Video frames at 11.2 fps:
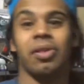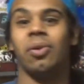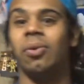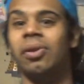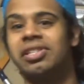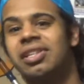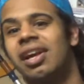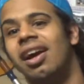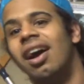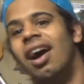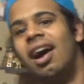of the coolest.
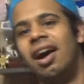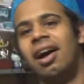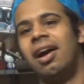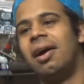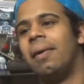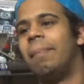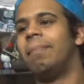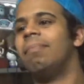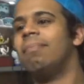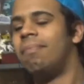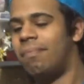Uh,
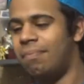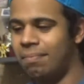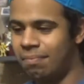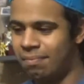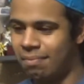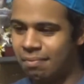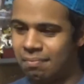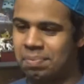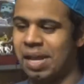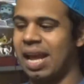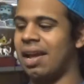
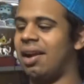but yeah,